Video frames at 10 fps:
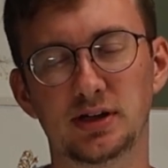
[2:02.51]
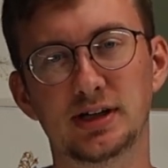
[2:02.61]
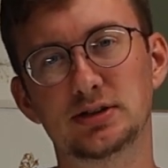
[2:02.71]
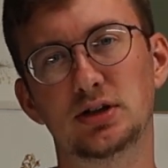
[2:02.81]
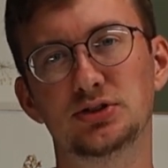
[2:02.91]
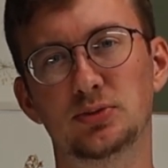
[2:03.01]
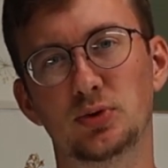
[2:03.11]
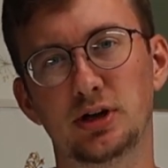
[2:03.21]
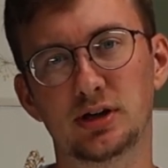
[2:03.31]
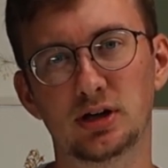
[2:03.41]
And that's also
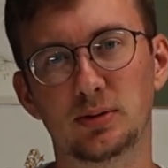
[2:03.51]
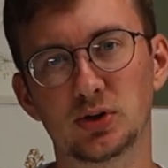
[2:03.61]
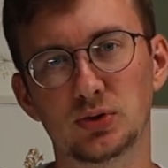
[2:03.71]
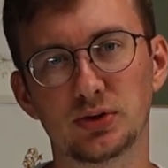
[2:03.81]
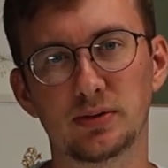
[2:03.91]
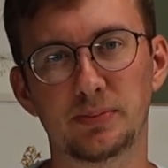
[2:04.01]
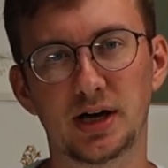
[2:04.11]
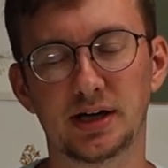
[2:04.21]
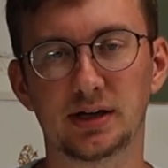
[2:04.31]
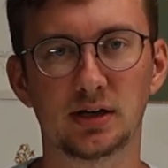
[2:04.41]
more economical than
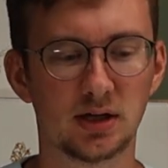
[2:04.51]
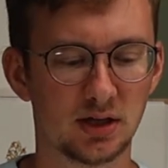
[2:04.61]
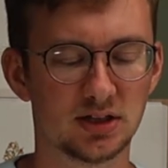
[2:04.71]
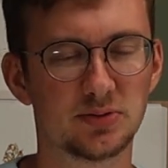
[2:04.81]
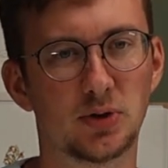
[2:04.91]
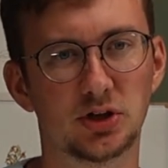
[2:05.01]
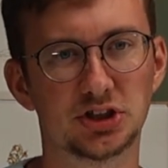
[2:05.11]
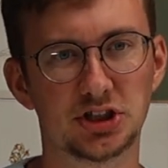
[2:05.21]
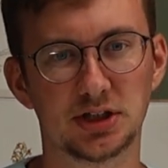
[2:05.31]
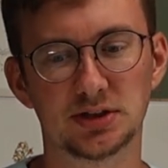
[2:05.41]
buying smaller
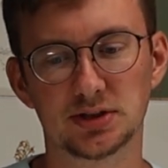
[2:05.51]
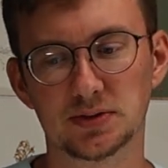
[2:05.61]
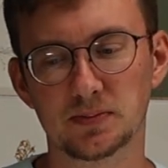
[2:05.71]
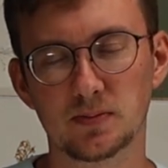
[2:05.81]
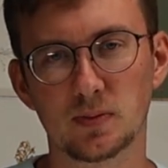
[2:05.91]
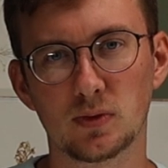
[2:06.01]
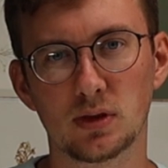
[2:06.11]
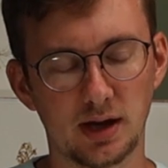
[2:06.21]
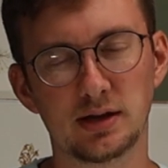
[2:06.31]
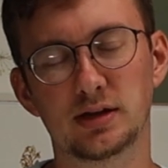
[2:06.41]
sheets.
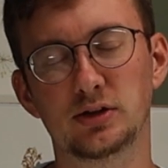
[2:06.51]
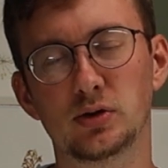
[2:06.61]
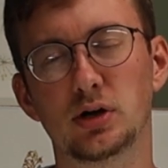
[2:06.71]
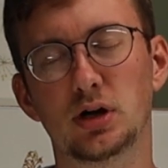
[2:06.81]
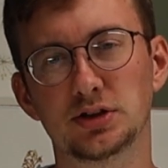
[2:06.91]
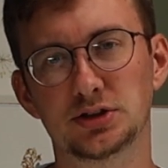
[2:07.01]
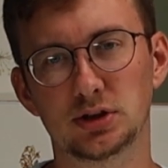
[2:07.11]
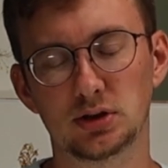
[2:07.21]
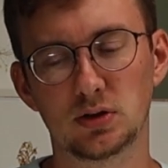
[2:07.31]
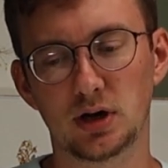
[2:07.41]
And then you can
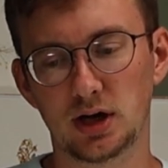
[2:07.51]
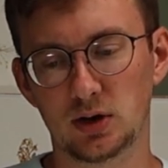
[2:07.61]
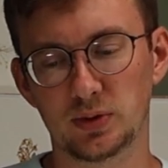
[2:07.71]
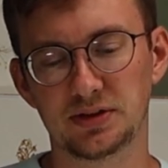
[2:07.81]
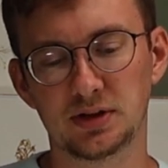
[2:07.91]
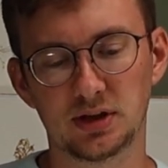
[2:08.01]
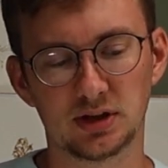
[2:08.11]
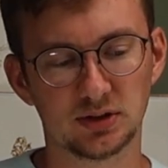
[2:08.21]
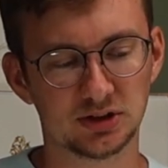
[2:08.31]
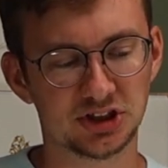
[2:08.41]
also, with
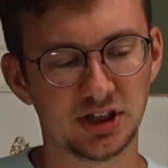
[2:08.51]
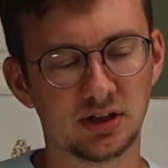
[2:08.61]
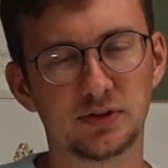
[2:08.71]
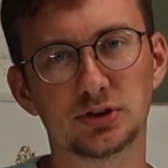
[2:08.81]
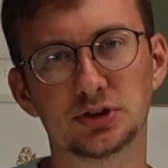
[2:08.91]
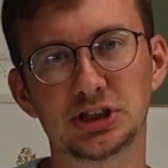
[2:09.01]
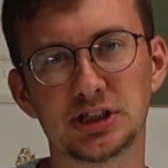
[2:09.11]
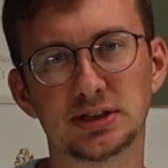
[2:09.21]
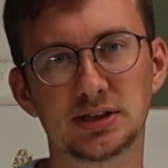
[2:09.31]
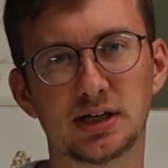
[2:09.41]
the individual
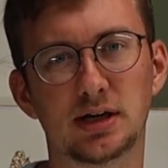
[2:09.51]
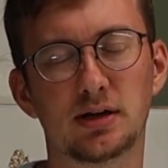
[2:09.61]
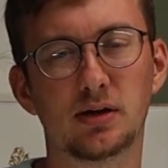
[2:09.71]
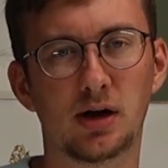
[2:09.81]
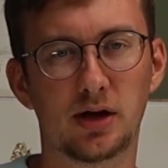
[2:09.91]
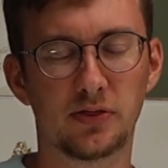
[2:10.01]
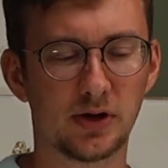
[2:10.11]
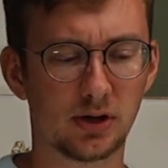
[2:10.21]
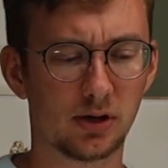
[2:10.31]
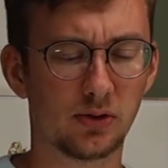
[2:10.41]
sheets, get
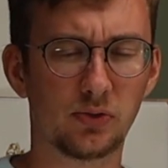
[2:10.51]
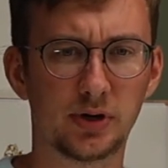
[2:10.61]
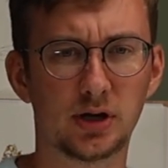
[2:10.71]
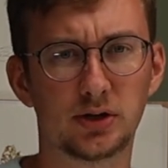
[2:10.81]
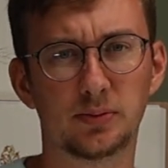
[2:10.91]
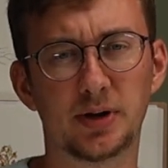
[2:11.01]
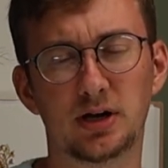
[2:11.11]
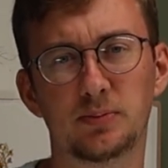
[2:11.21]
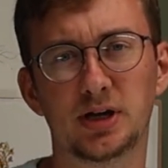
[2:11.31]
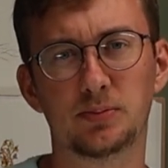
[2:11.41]
thicker
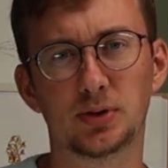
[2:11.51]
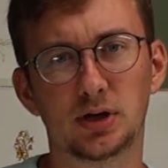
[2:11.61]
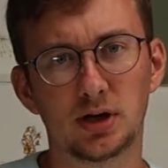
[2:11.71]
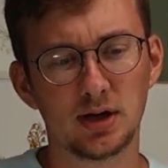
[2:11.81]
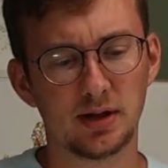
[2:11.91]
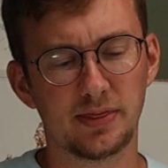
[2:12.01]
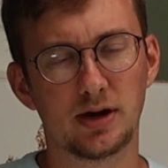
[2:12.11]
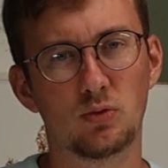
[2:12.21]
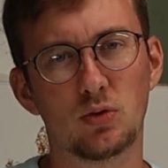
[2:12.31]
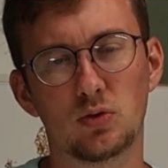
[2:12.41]
300-pound paper
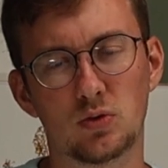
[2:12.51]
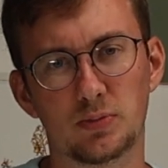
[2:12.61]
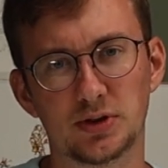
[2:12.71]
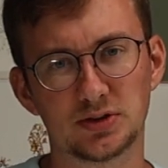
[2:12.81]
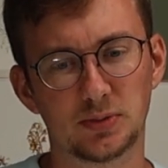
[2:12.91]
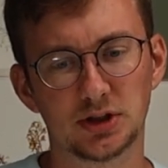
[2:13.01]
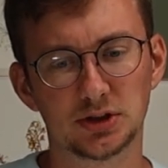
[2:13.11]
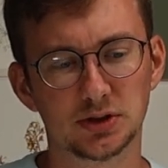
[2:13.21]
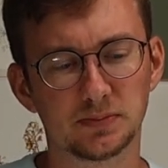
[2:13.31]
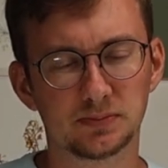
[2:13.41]
that won't warp as
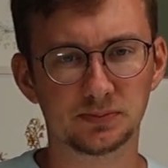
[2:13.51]
much.